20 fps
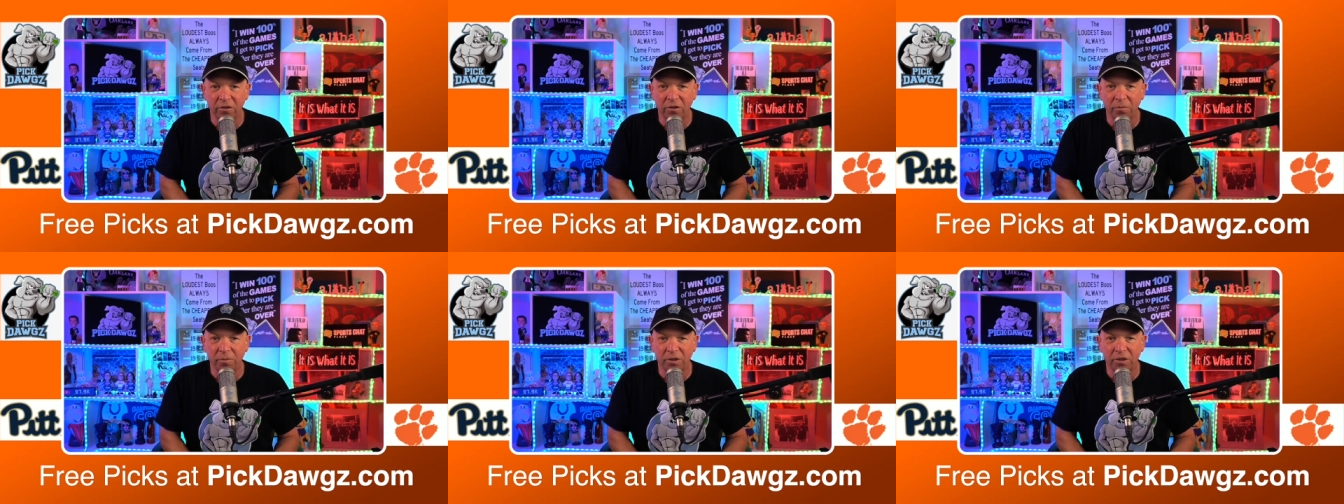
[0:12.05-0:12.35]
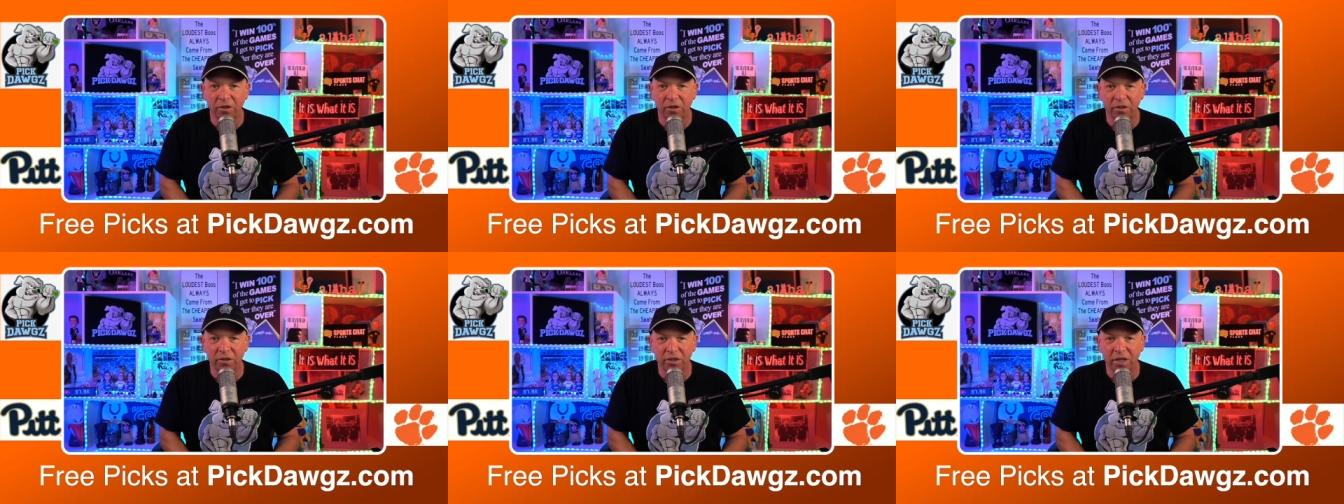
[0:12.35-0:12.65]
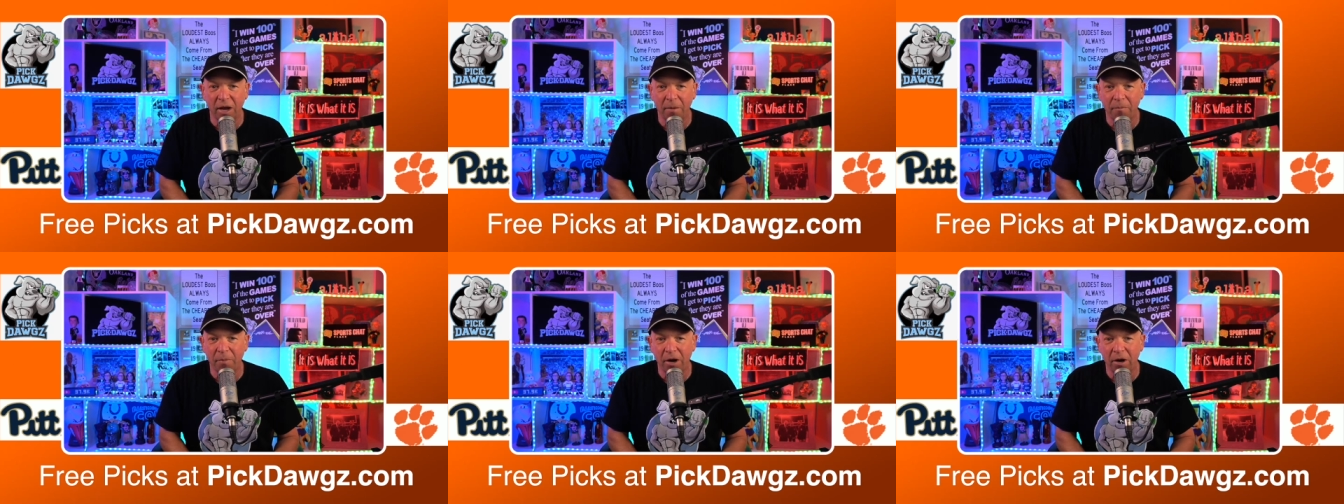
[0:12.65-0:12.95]
so be sure to
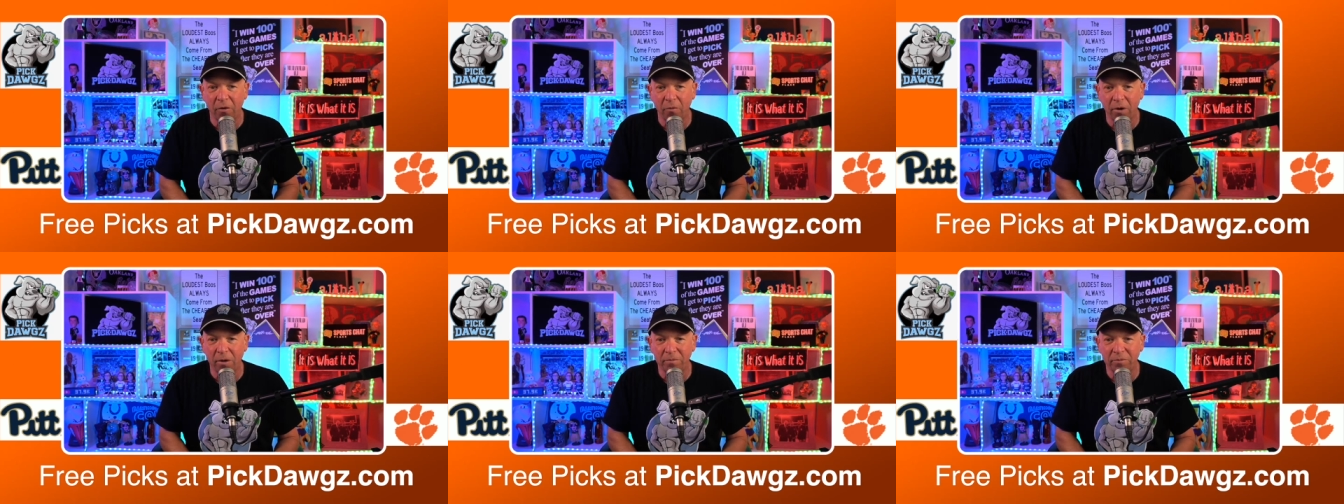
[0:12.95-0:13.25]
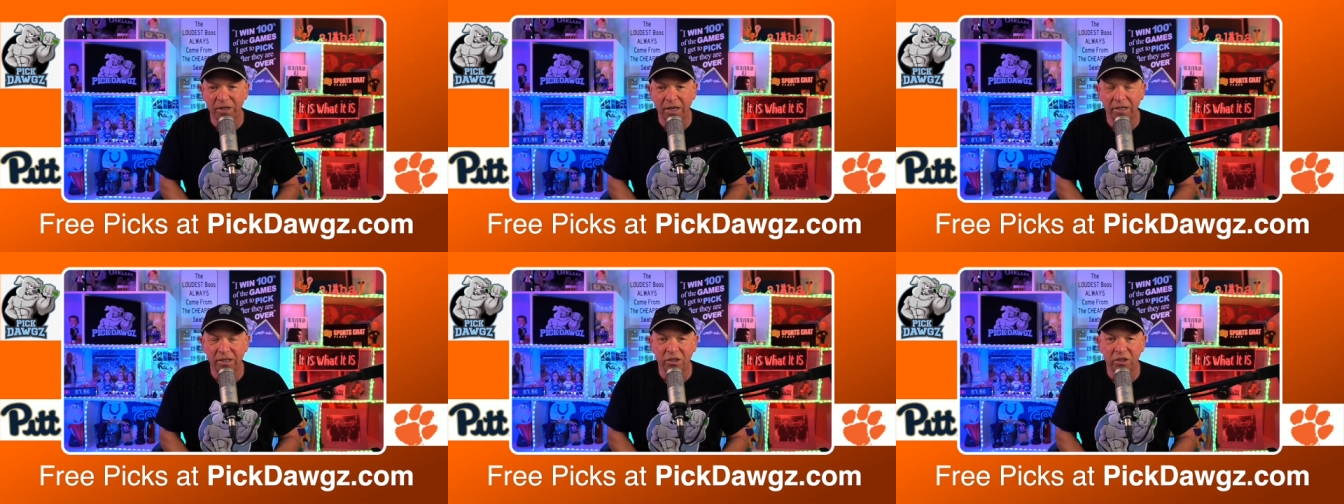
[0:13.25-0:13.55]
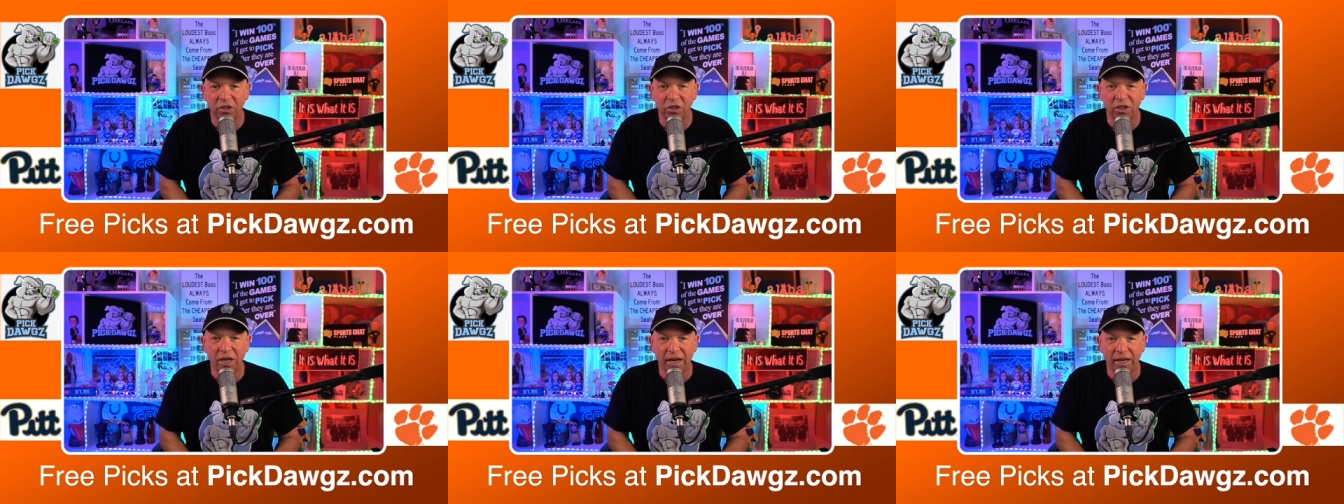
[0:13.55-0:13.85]
stop by our website
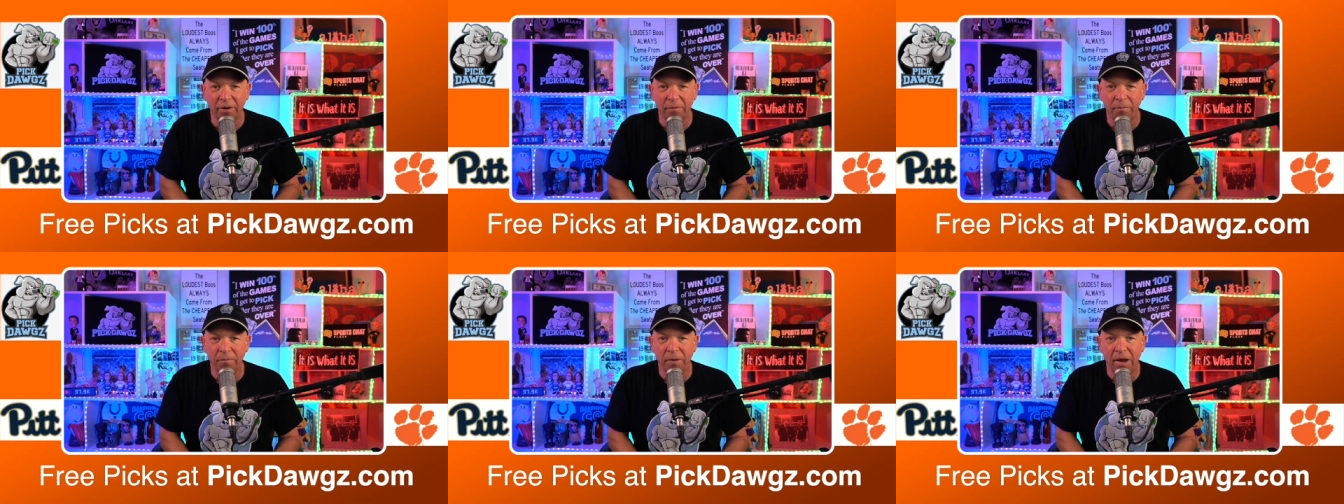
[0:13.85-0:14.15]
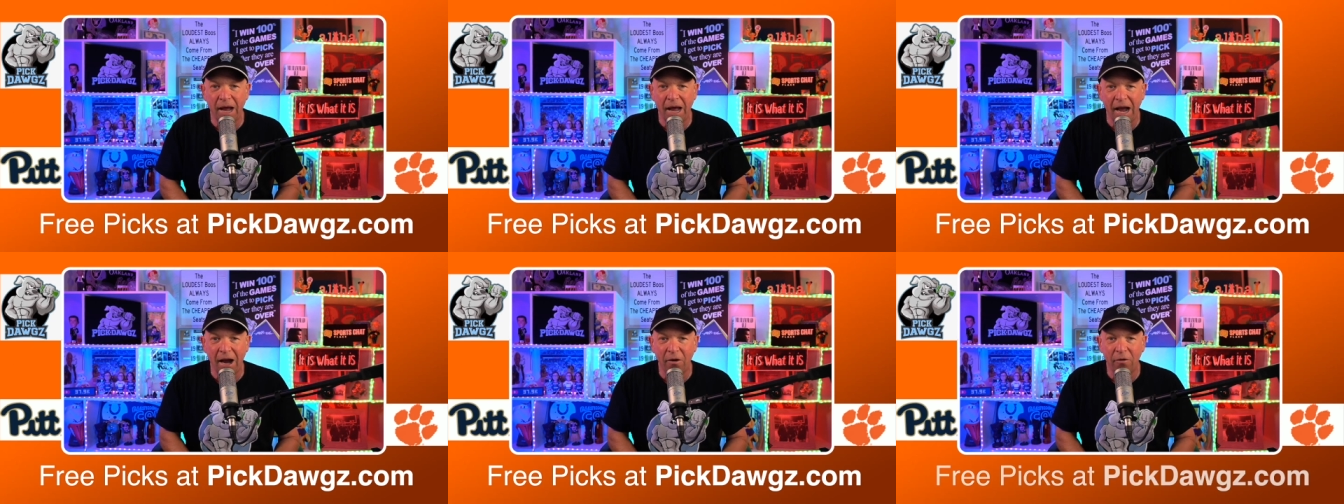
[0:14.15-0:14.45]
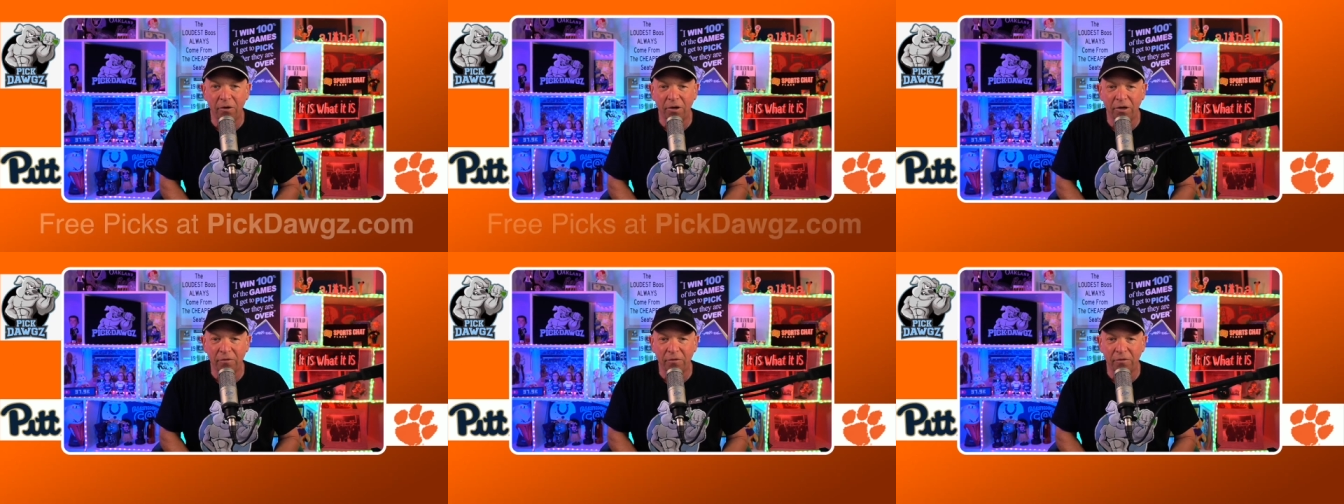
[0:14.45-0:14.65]
and check them out.